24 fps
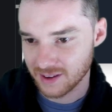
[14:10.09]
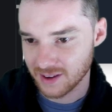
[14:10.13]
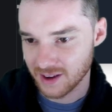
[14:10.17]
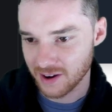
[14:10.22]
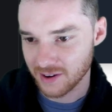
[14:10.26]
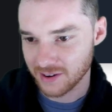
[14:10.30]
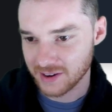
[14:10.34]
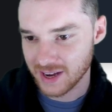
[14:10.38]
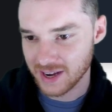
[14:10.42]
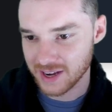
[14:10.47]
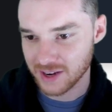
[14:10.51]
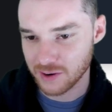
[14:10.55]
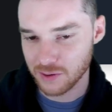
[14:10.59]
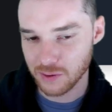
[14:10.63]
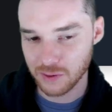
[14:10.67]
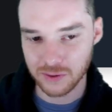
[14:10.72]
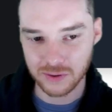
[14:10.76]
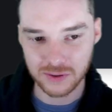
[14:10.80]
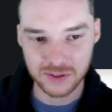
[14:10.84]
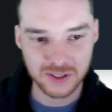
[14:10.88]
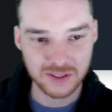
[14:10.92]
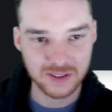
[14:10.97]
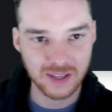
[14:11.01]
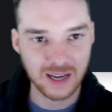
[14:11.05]
Okay,
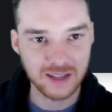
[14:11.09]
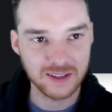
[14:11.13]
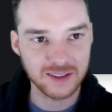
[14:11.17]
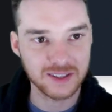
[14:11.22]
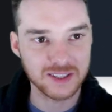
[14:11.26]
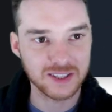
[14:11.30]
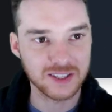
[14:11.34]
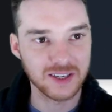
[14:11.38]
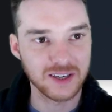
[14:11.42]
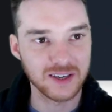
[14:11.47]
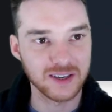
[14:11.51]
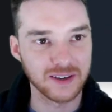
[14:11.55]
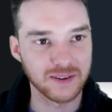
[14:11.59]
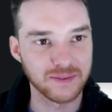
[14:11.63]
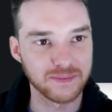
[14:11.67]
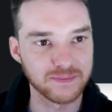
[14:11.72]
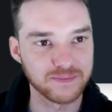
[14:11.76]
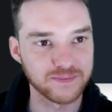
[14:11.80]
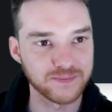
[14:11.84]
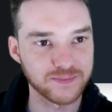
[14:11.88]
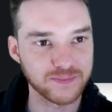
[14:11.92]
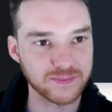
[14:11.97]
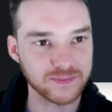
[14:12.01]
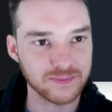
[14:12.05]
cool, so that looks good.
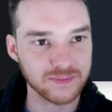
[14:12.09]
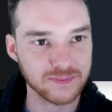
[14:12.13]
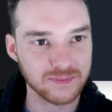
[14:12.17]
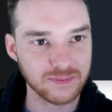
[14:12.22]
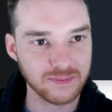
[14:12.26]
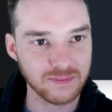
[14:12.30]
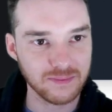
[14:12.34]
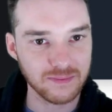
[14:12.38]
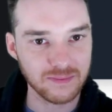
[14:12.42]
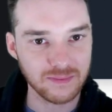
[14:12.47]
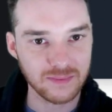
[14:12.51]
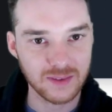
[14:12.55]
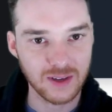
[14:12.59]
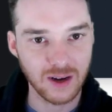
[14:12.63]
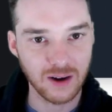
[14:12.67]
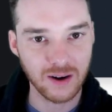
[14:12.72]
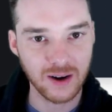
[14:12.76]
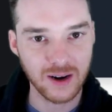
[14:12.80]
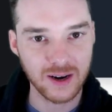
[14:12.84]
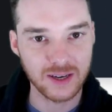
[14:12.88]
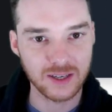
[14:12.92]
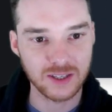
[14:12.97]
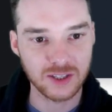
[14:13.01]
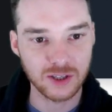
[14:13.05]
All
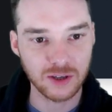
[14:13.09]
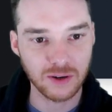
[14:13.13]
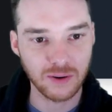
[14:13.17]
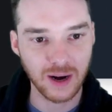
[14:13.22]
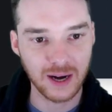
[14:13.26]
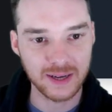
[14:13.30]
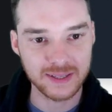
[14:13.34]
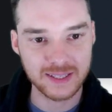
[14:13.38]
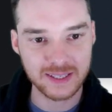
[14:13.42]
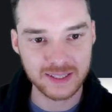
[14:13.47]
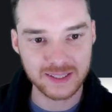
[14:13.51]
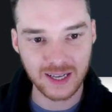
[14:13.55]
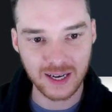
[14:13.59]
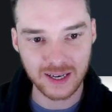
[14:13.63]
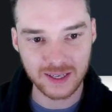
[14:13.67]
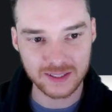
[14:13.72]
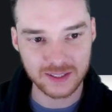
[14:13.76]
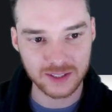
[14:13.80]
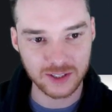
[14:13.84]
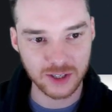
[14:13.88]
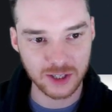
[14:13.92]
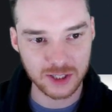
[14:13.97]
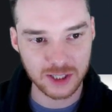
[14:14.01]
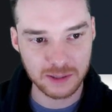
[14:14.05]
right, so I think
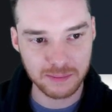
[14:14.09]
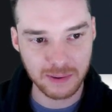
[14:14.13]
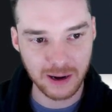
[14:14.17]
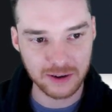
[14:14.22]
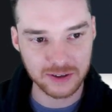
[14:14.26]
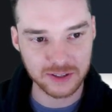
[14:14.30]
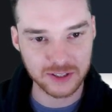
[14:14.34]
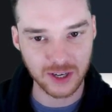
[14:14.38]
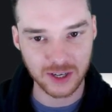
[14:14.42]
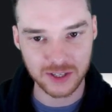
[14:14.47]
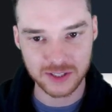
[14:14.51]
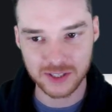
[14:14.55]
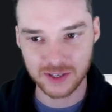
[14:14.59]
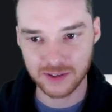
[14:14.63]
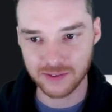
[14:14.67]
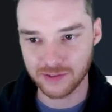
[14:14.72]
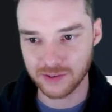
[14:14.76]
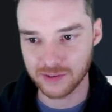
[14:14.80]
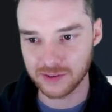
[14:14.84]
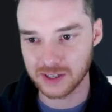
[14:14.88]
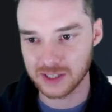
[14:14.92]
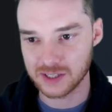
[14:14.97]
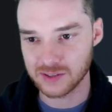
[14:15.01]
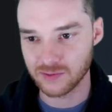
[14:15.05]
that just about does it
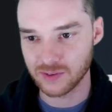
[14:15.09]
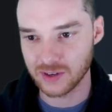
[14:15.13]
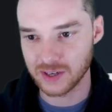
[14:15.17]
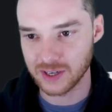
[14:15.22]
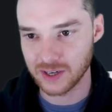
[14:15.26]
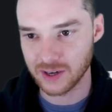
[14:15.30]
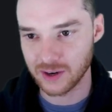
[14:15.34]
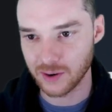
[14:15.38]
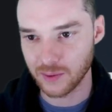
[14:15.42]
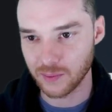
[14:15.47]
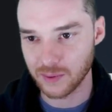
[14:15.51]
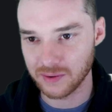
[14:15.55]
for this video.